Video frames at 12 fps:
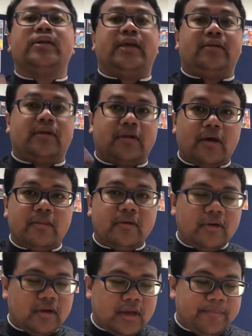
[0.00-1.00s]
and another.
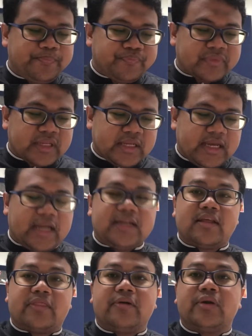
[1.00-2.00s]
And the
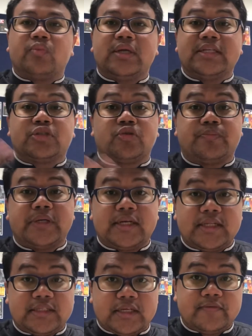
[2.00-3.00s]
third one is superlative.